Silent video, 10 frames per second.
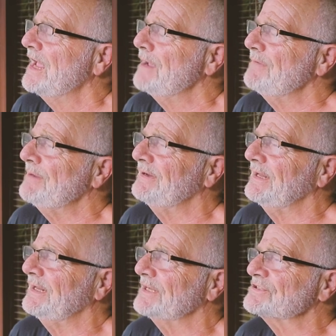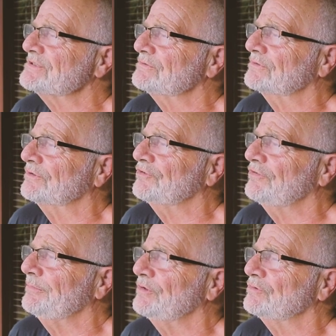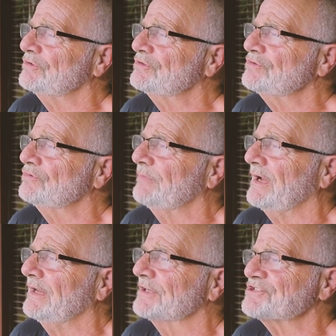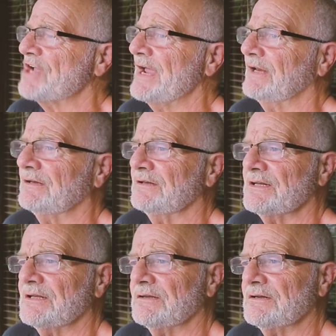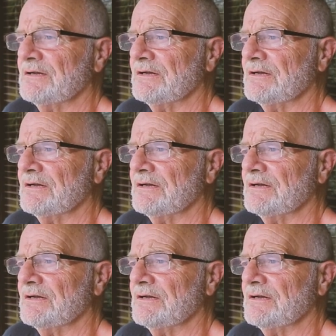And maybe that has to contribute to my anxiety that